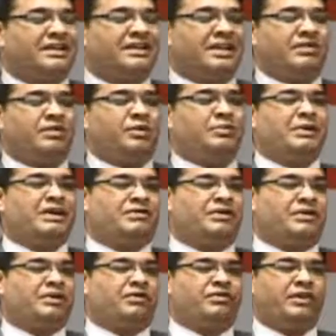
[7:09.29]
can give you a
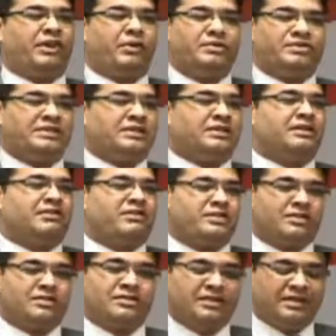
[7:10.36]
benefit of frequency
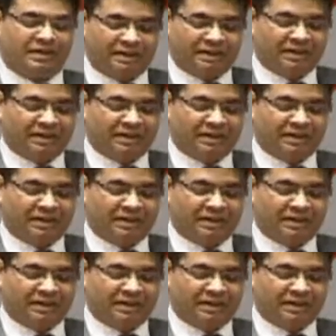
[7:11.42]
efficiency.